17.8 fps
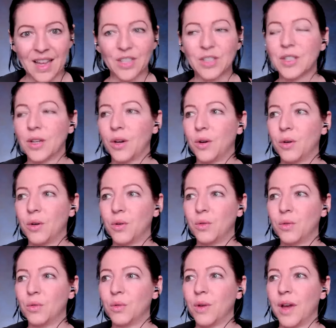
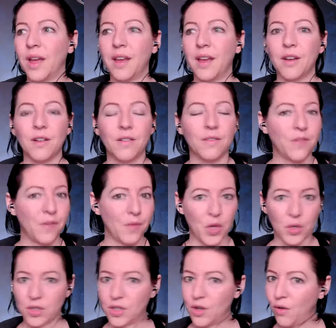So,
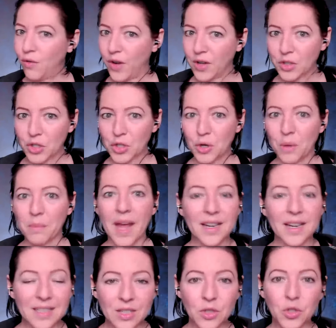there's no functional
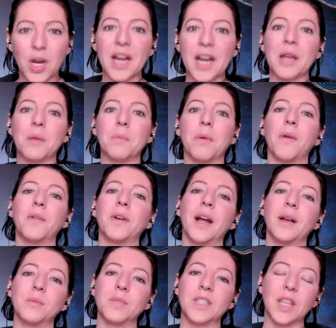medicine training
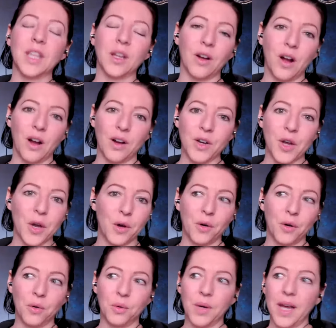programs. There are
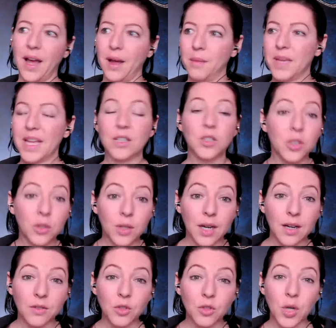no um,
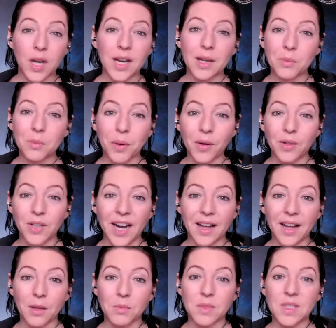integrative training
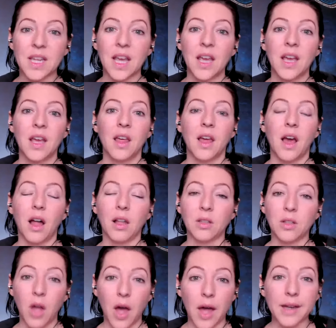programs a
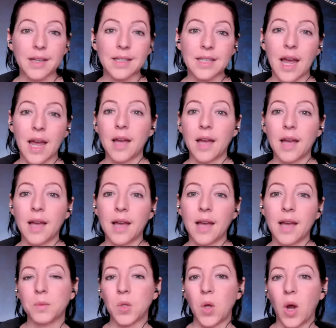lot of times
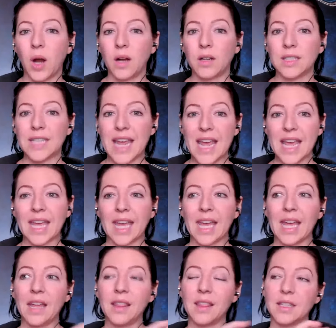people are
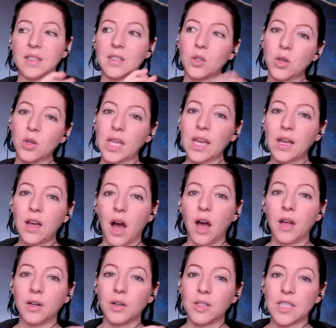taking this cookie
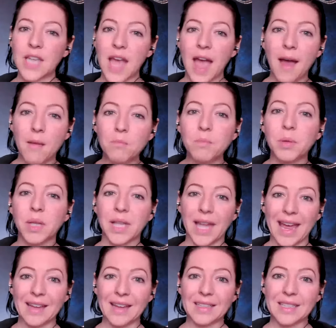cutter
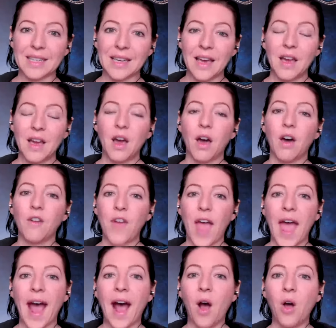template of
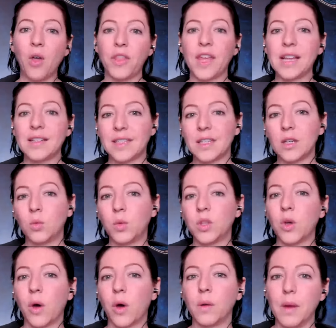how they deal
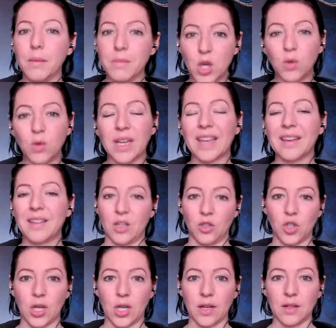with autoimmune
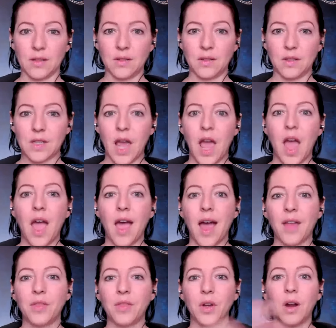conditions
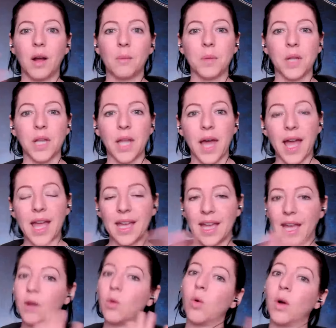and they're applying
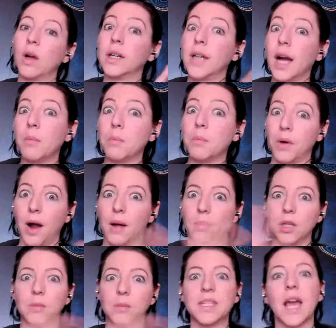it or gut
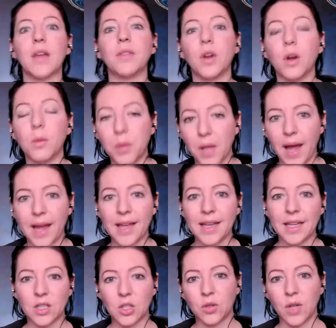problems and they're
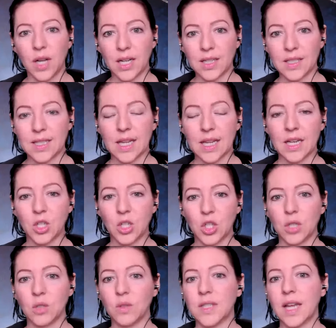applying it to chronic skin
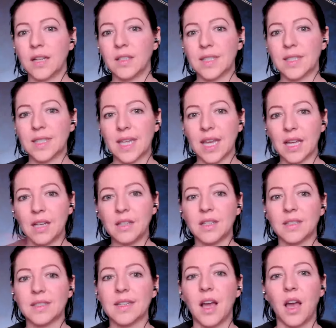issues. And skin
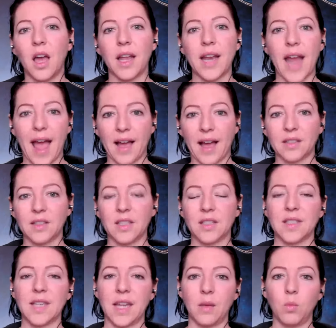does not act the
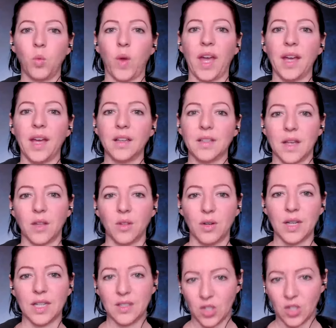same way as
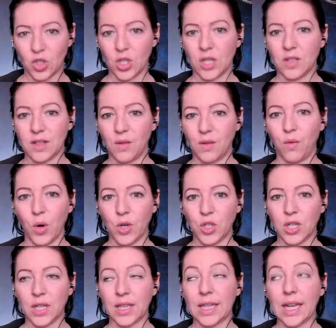other conditions,
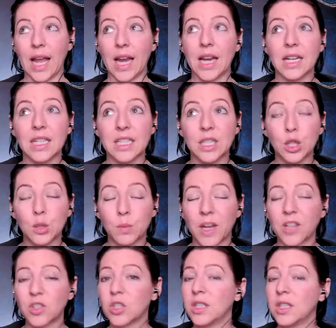unfortunately. And it
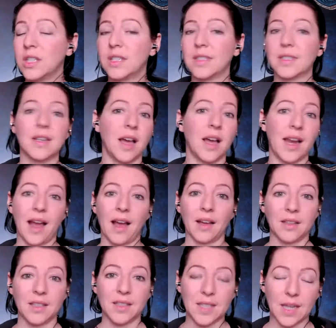especially does not
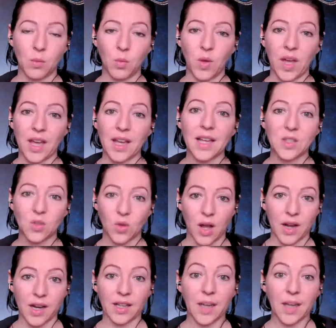act the same way as
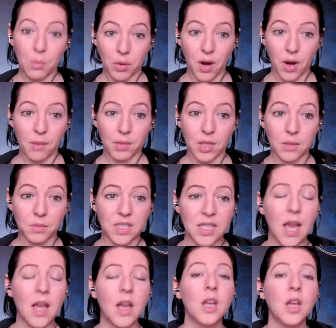chronic gut
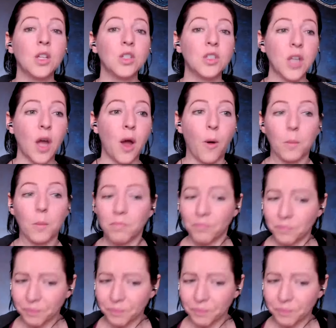problems. So,